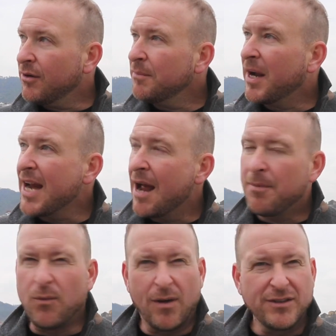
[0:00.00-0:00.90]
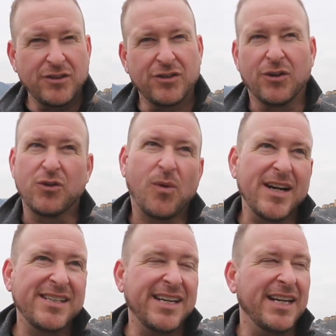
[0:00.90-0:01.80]
know, it might happen once or
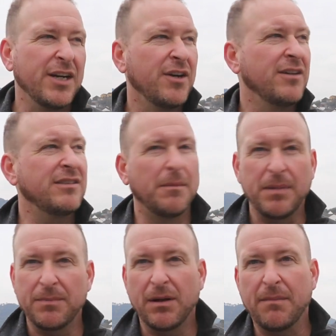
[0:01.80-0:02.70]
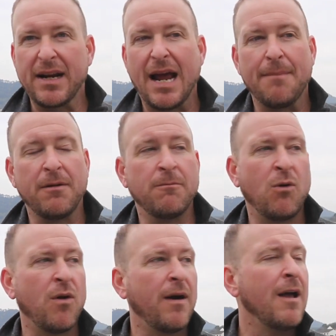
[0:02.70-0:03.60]
twice a year. Some people it might happen
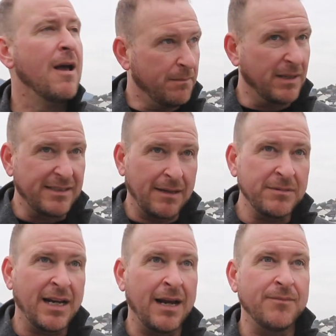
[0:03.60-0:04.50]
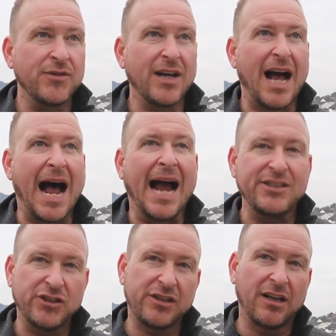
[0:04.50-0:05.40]
more. But sometimes
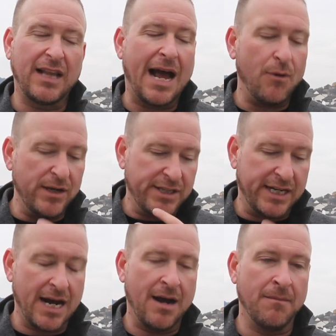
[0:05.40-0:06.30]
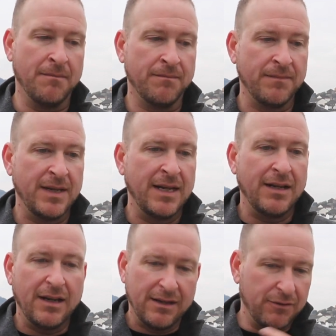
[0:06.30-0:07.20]
I just allow it to come,
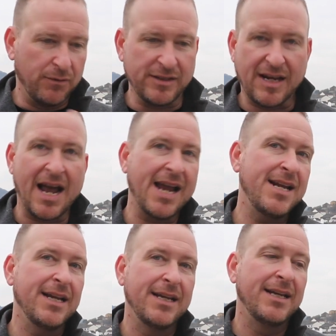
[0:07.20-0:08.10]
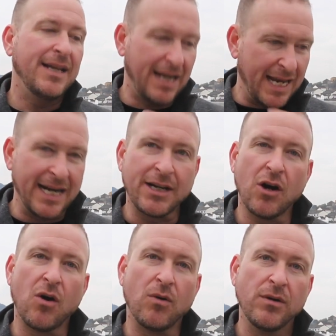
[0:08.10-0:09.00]
reside, and then
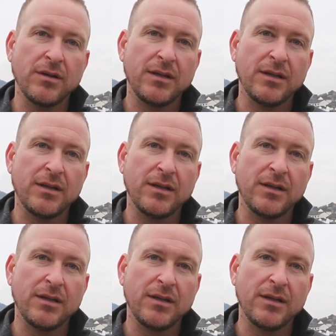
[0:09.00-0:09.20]
go.